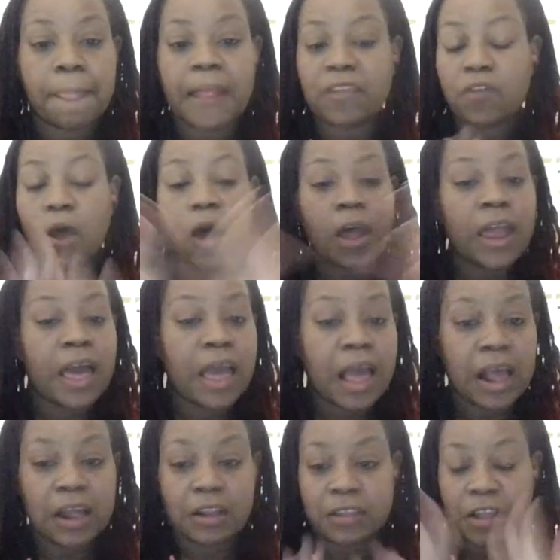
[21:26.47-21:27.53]
That's all
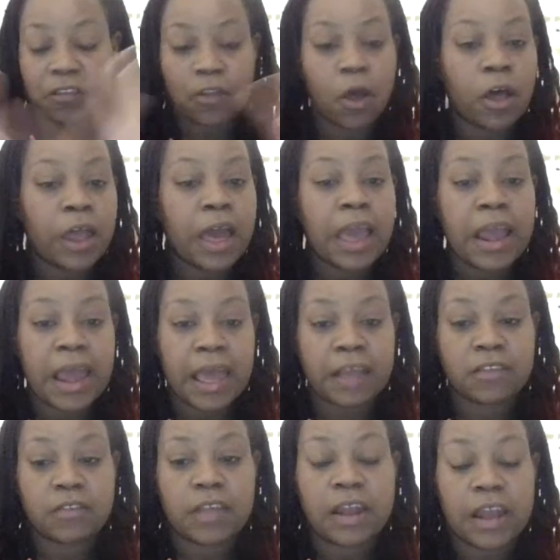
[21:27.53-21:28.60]
that's all I had
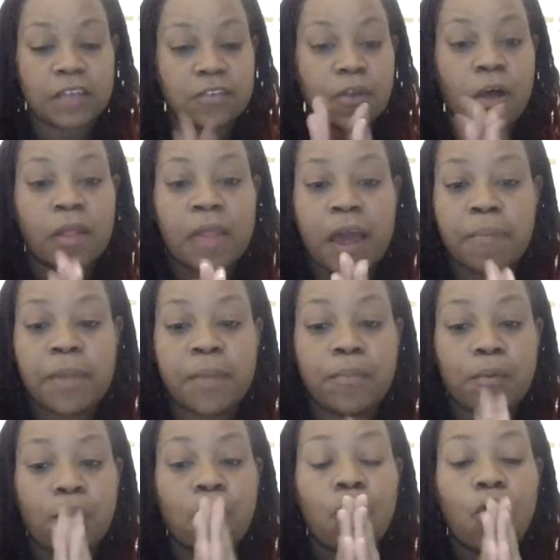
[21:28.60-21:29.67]
asked. And I saw a lot of
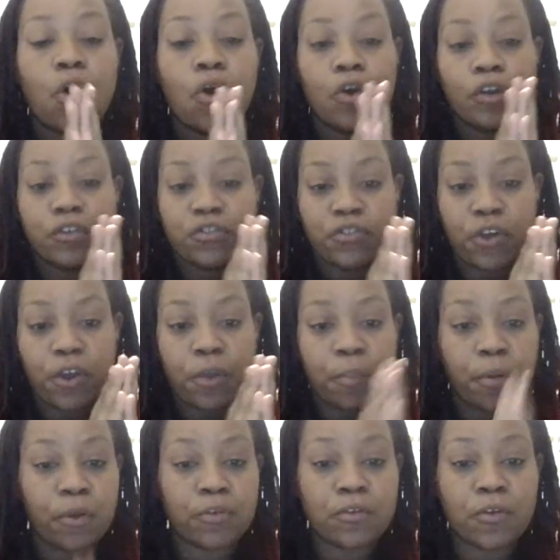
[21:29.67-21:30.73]
people
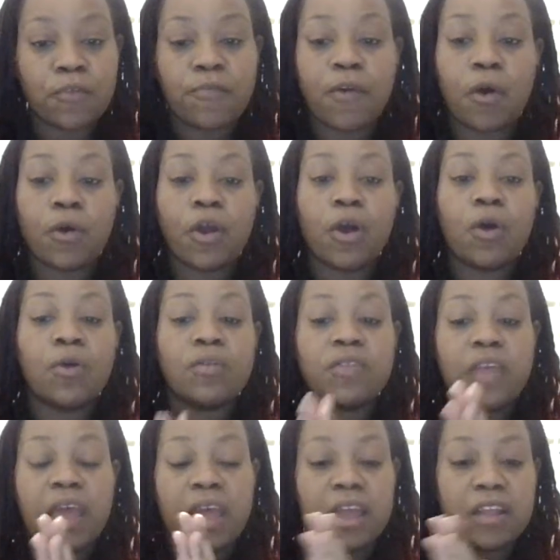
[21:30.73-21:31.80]
sharing personal
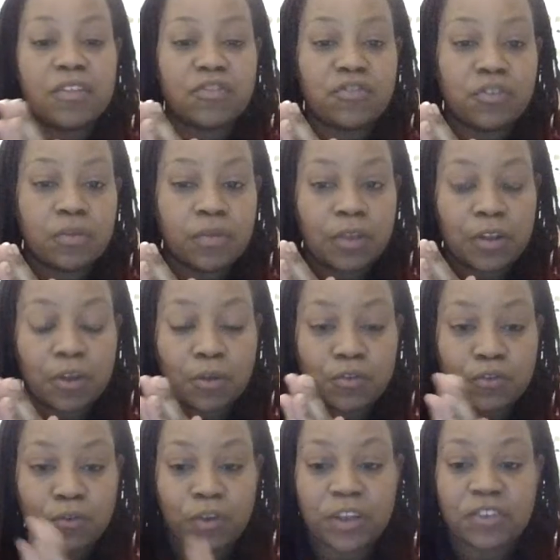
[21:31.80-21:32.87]
photos and
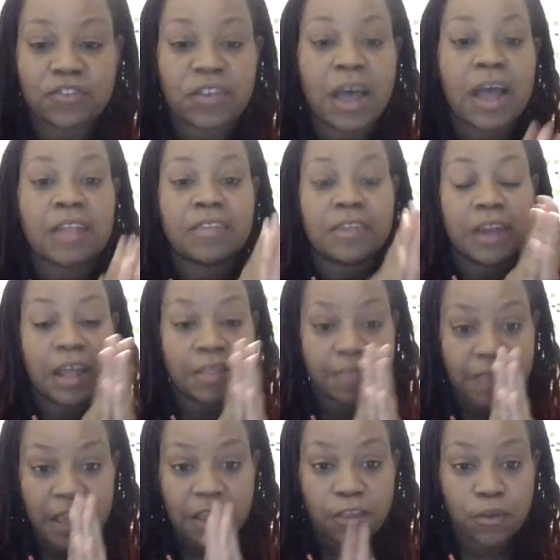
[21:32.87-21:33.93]
screenshots, and
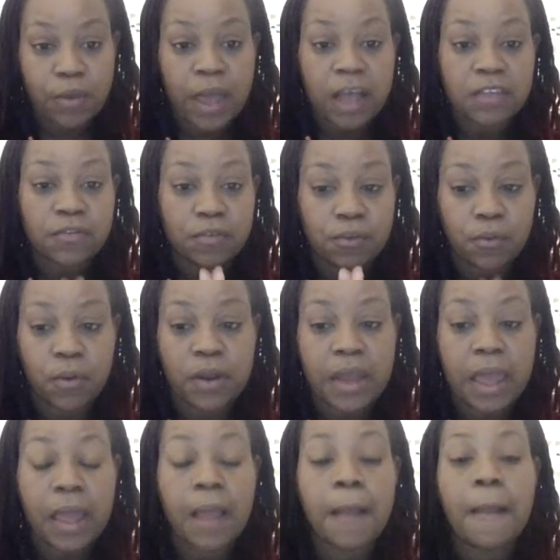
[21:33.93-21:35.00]
I thank you guys for
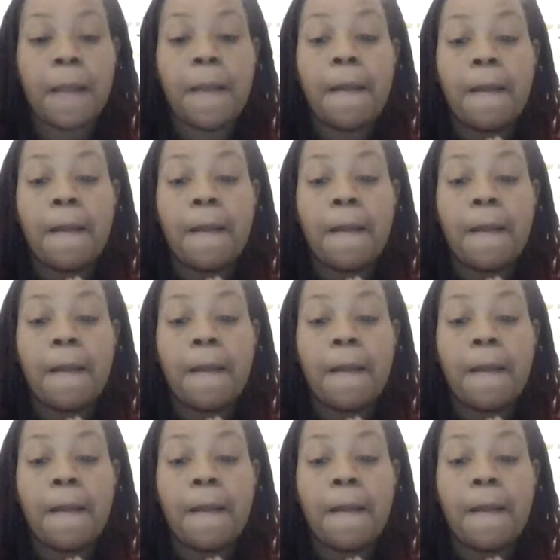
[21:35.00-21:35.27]
doing that.